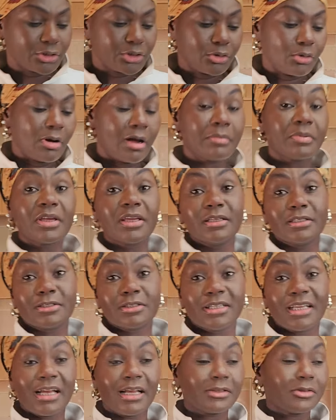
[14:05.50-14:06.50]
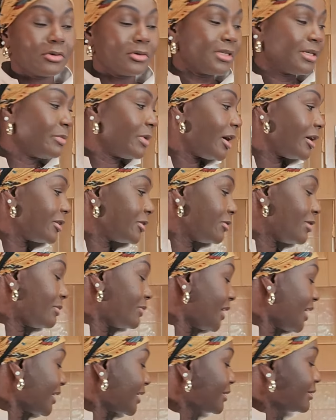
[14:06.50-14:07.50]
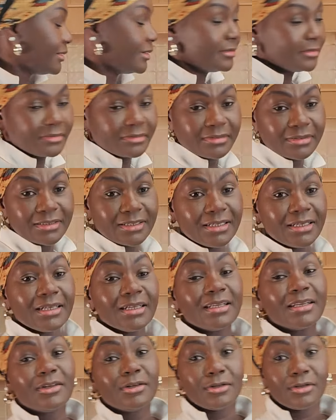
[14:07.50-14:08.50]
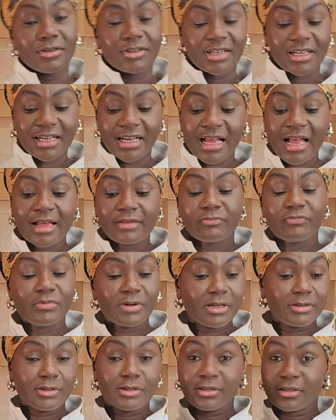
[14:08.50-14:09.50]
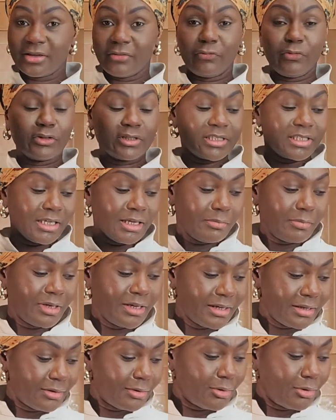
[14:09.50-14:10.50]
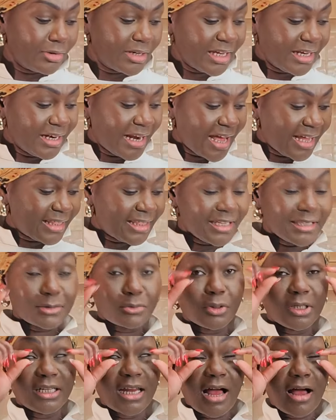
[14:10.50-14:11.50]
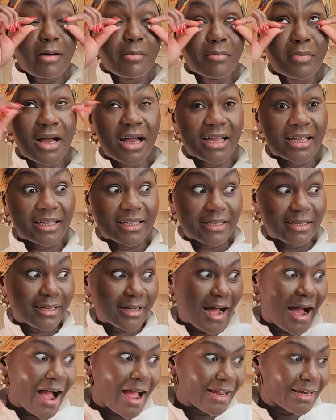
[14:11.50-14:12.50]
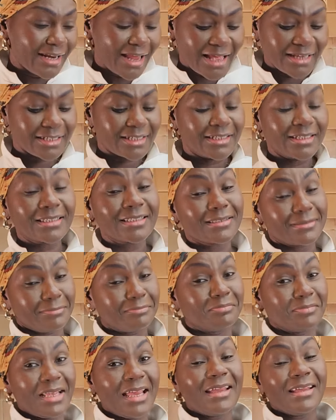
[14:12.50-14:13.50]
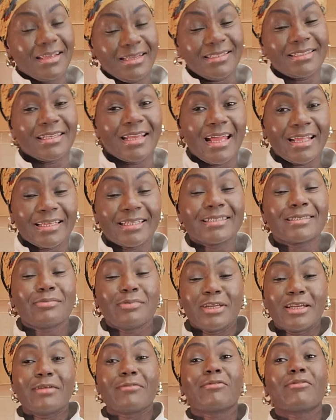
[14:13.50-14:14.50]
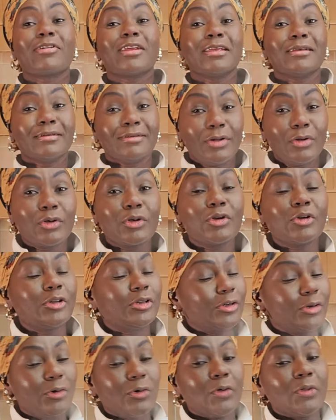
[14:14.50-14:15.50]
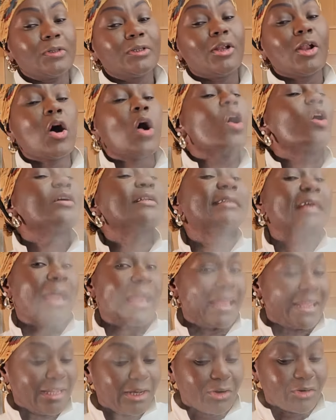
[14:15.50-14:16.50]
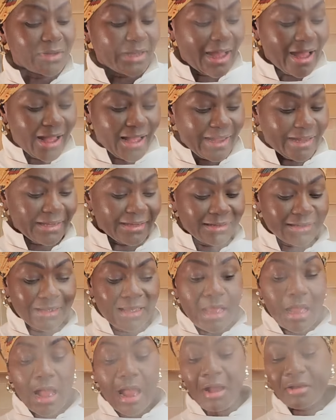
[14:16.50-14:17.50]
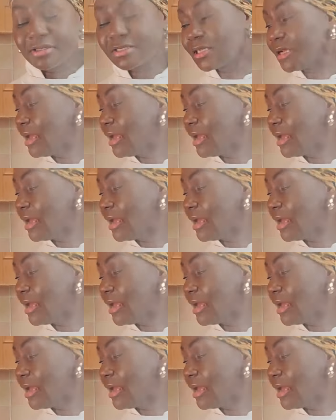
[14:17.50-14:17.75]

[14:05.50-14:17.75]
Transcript: show up here today, I thought about you. I'm like, look, if you see me looking like this without my eyelashes, it's like it's been a real good old long day. Okay, I was